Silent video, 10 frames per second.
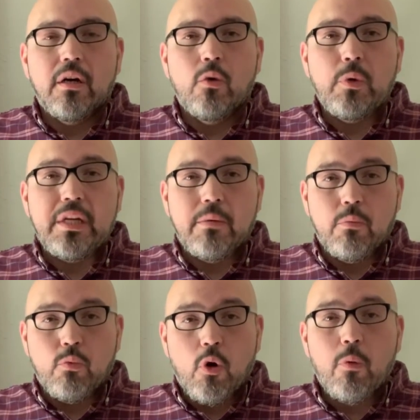We
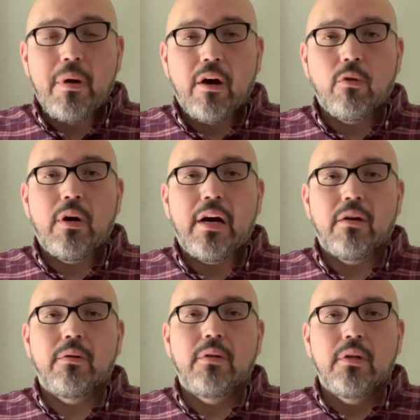role model
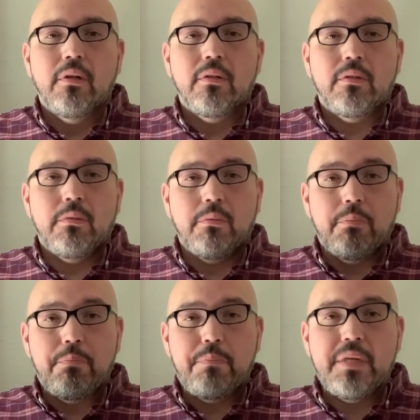how to
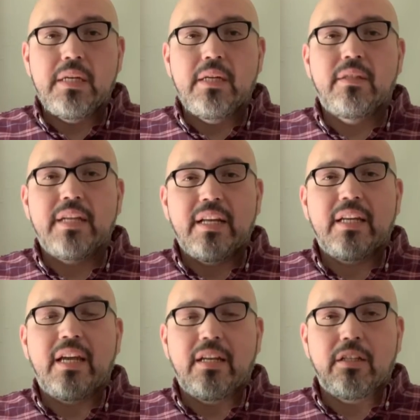be
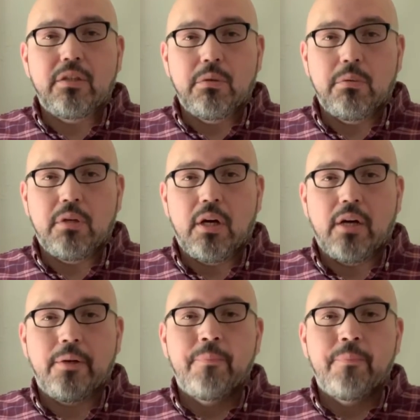dedicated to God.